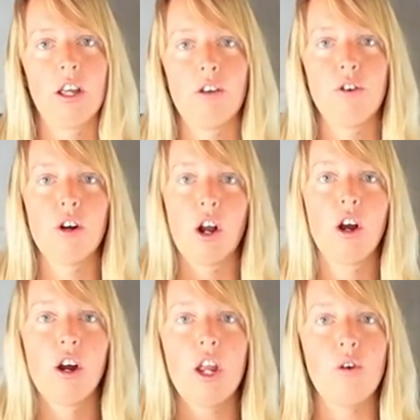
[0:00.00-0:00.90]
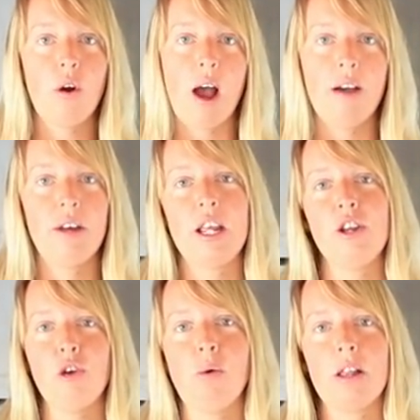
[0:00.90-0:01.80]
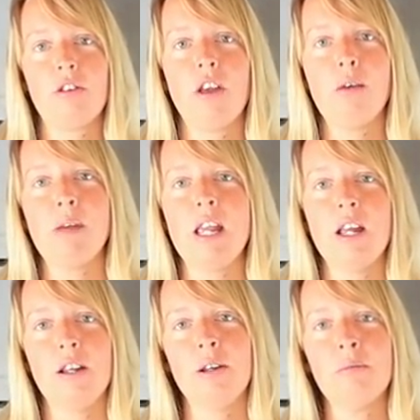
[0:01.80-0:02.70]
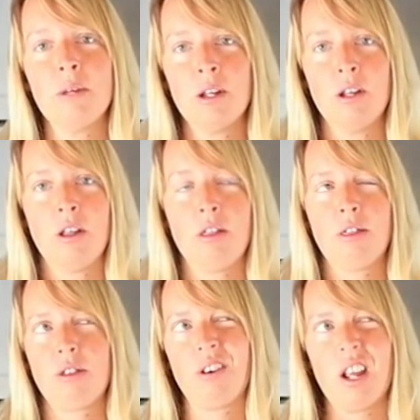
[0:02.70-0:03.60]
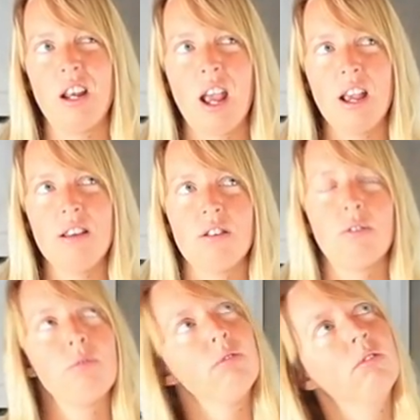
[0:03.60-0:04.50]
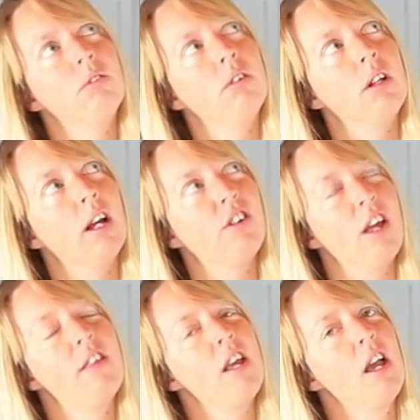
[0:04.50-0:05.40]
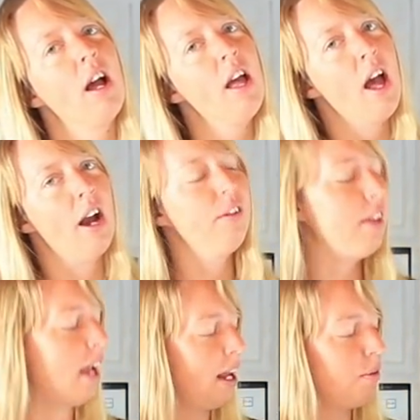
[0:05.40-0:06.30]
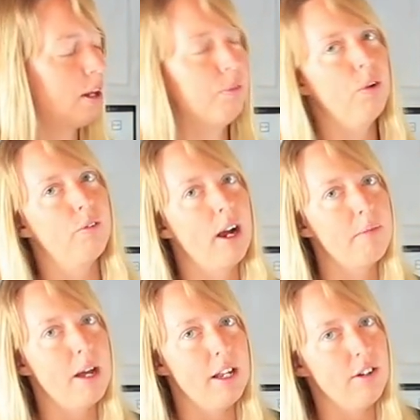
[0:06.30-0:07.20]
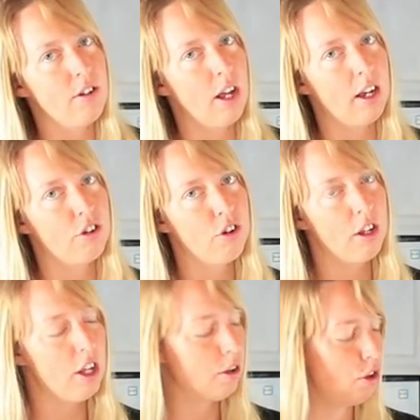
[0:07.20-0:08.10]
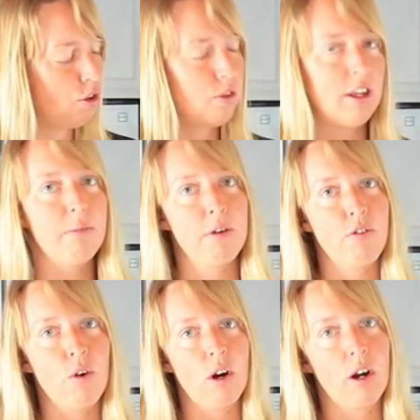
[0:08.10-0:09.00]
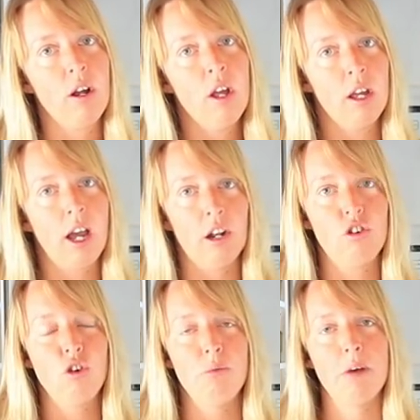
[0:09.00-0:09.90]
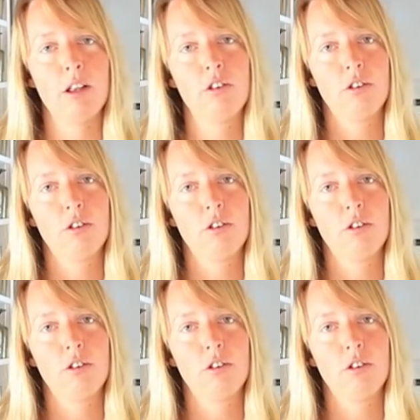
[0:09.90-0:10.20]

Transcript: Like if you're in a hurry, you don't have any and you want some in 30 days, Actually, I think I don't think anyone would recommend you know using it before kind of two months.